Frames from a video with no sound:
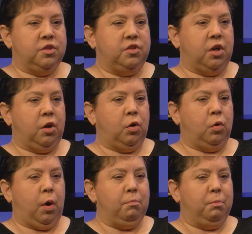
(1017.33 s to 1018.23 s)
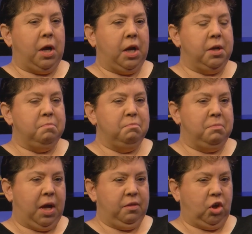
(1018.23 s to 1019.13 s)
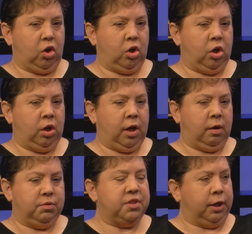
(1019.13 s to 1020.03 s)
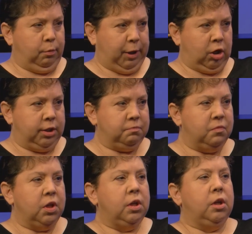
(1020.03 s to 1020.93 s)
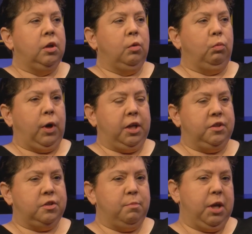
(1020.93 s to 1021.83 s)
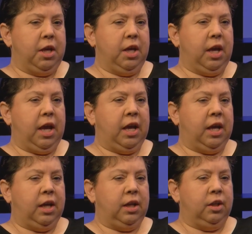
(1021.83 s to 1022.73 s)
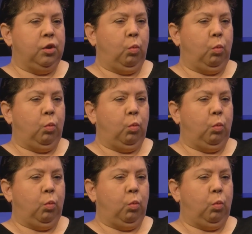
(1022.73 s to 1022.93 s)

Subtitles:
So my mother was single parent, raised me in the